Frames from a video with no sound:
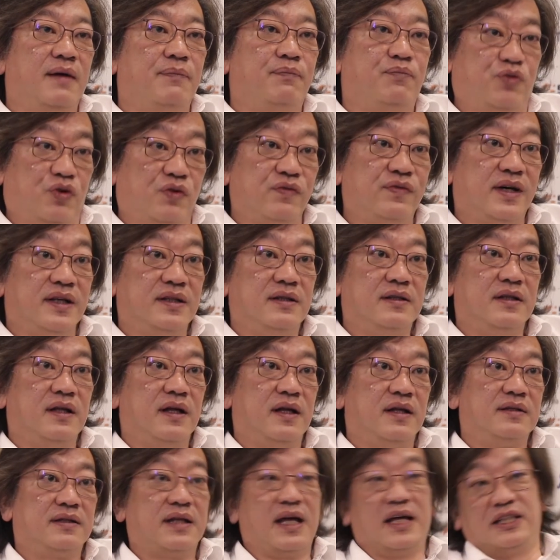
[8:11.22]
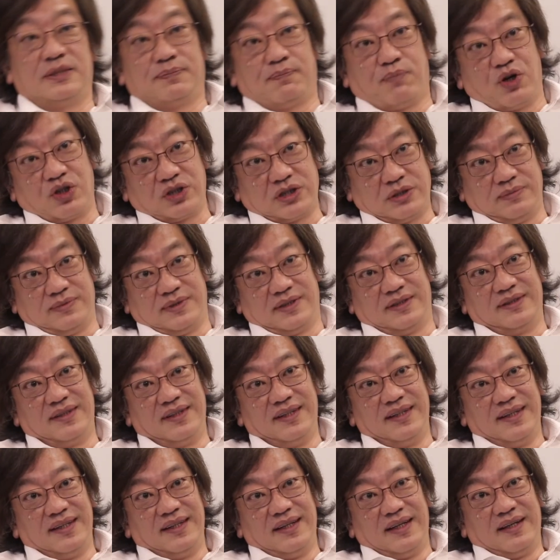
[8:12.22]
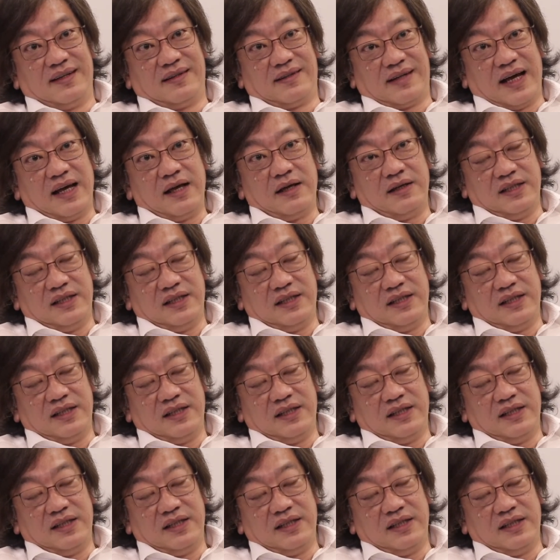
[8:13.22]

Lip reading: proven that it's possible, right?